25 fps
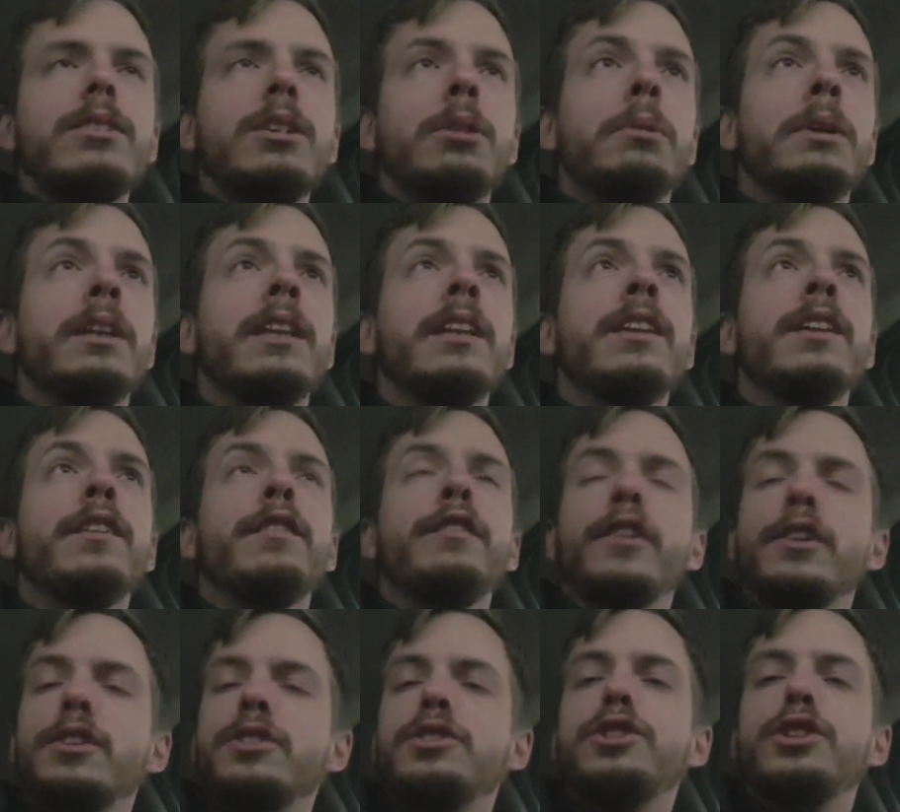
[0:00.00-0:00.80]
within the
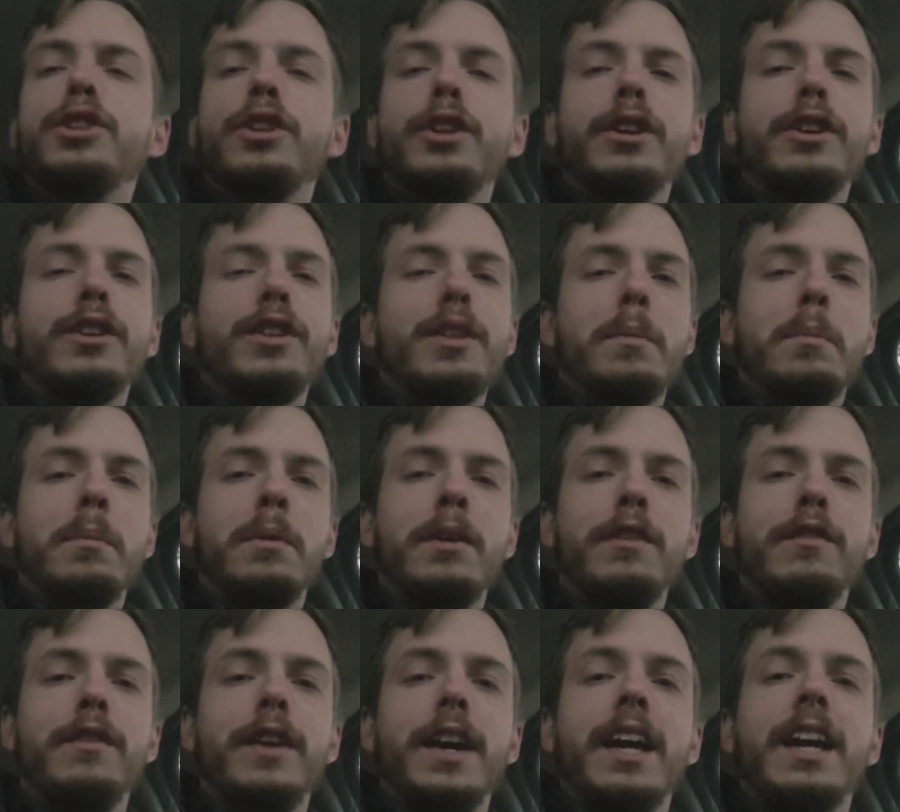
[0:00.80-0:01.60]
first third of the
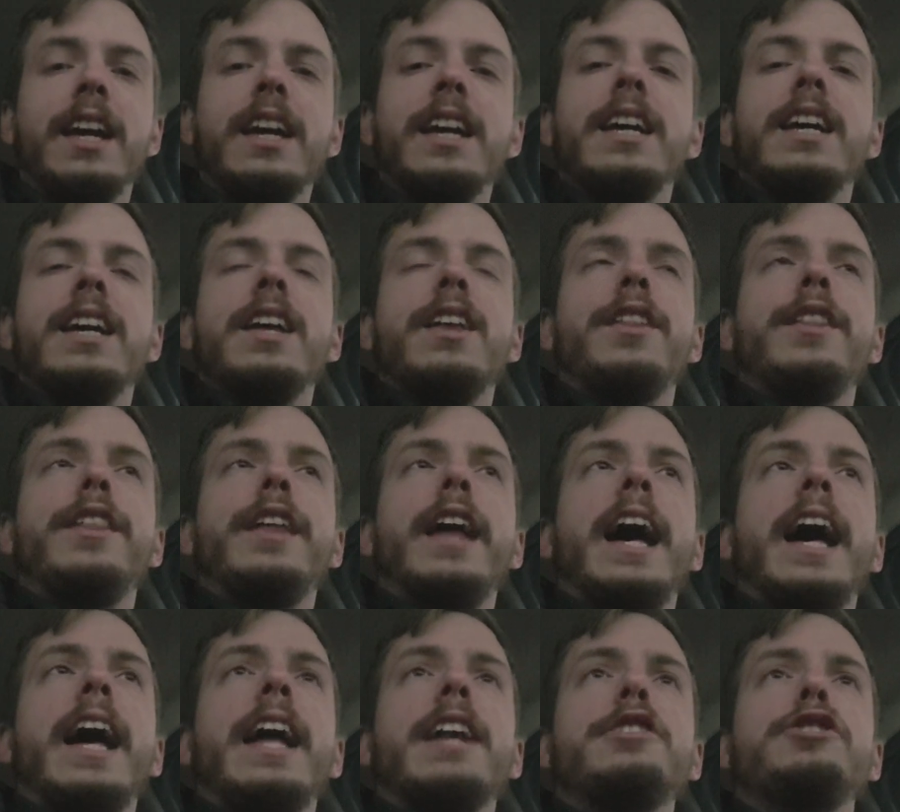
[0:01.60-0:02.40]
movie,
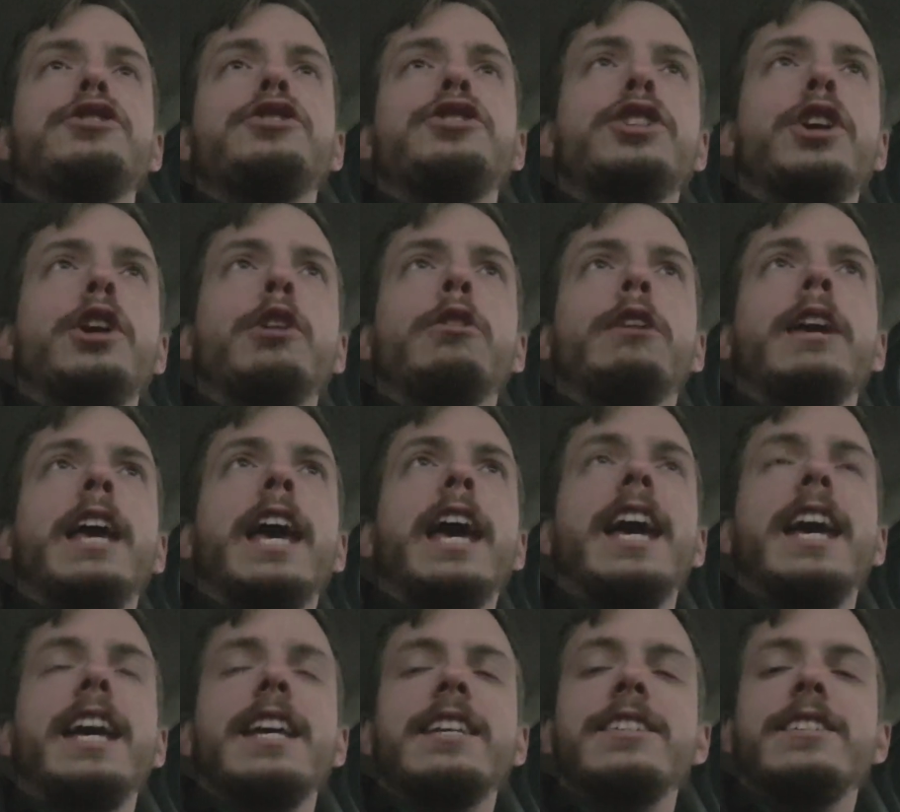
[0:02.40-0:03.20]
that
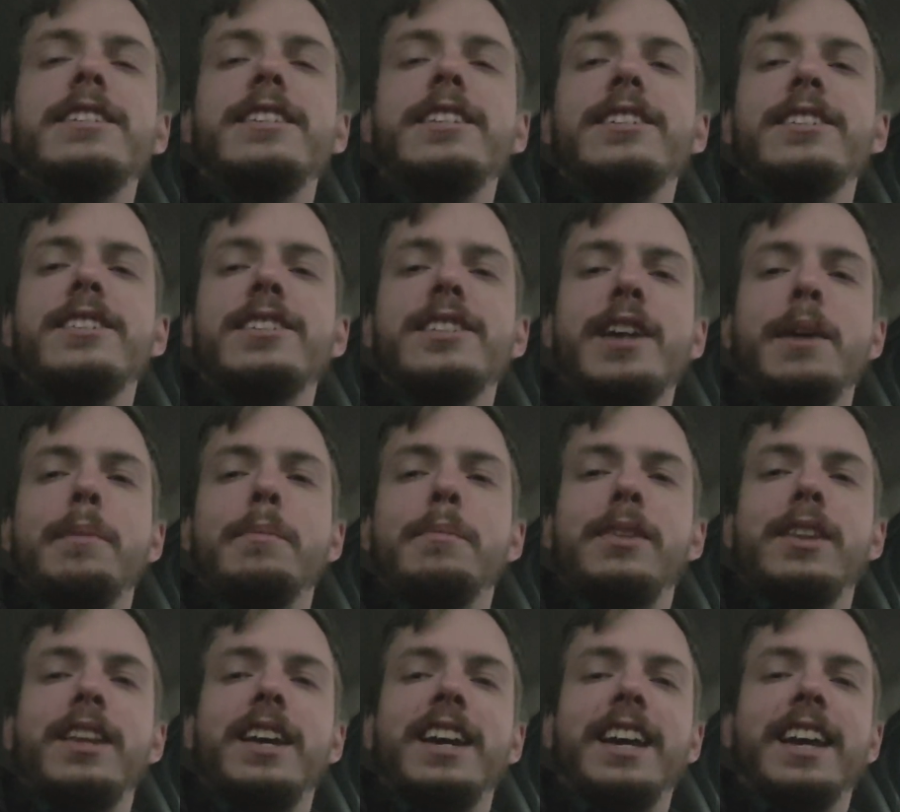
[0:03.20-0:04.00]
showcased
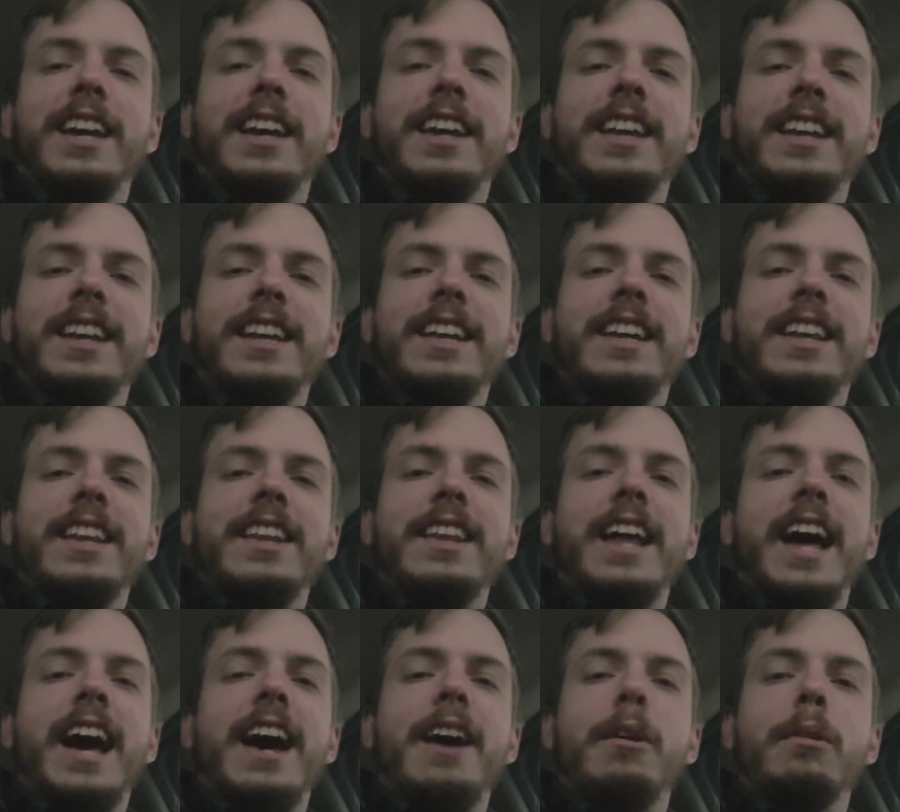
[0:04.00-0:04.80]
something
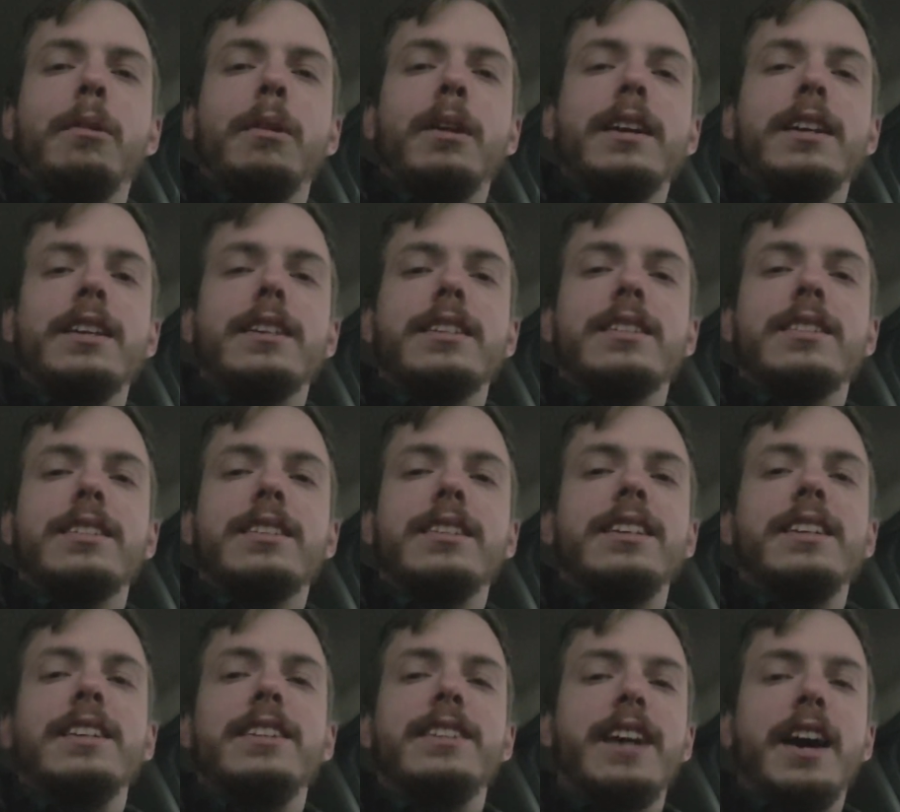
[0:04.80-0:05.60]
that
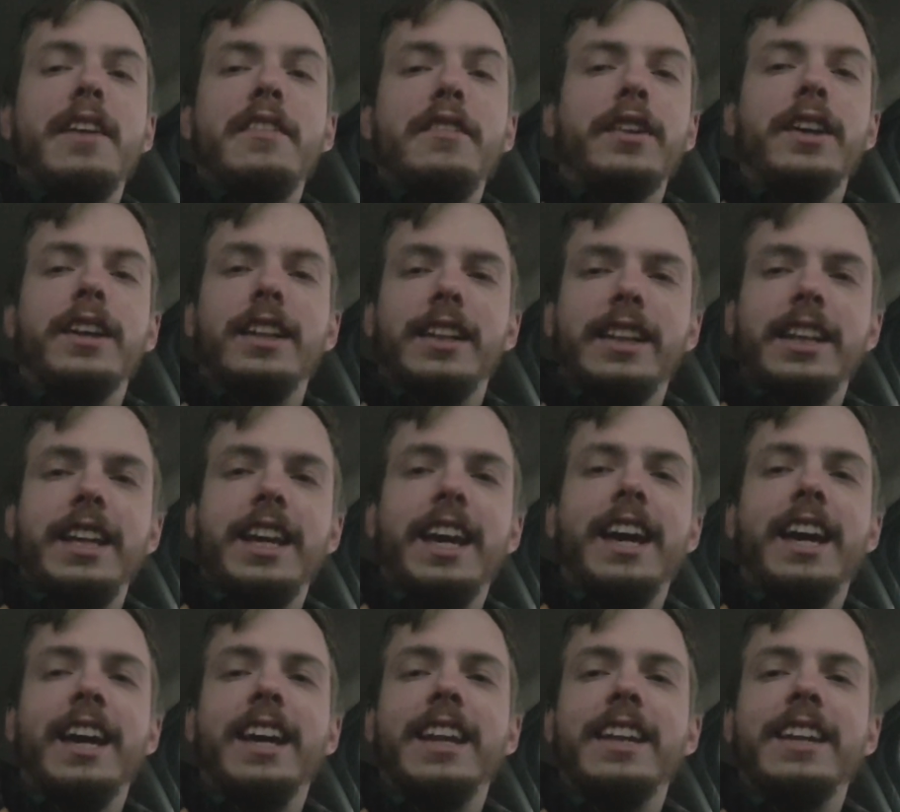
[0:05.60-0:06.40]
was
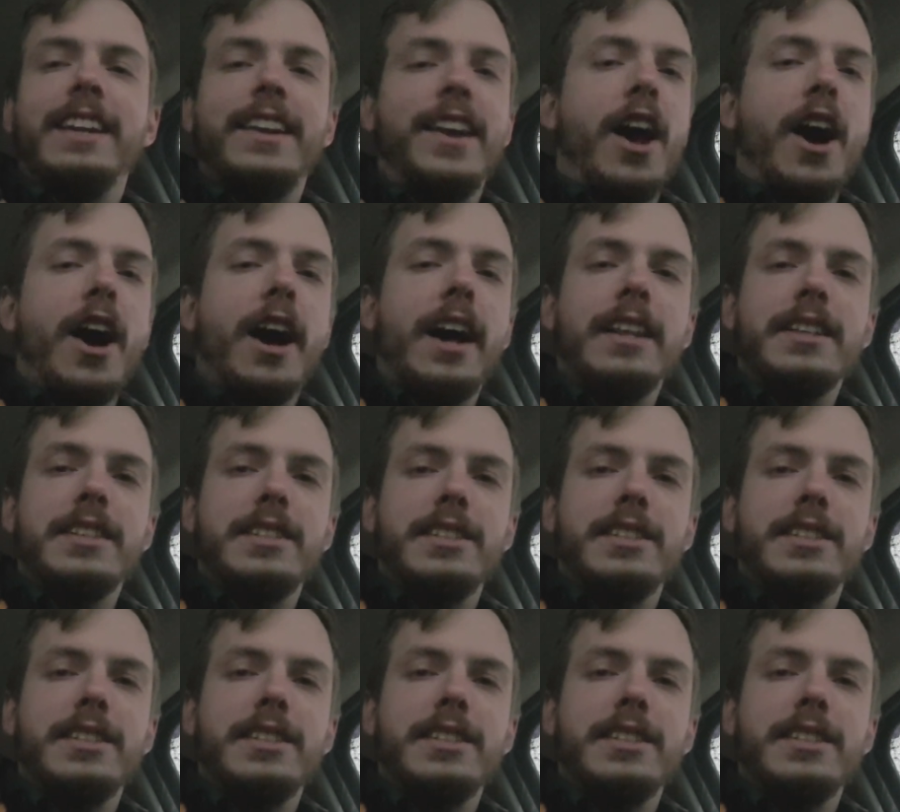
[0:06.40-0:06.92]
definitely not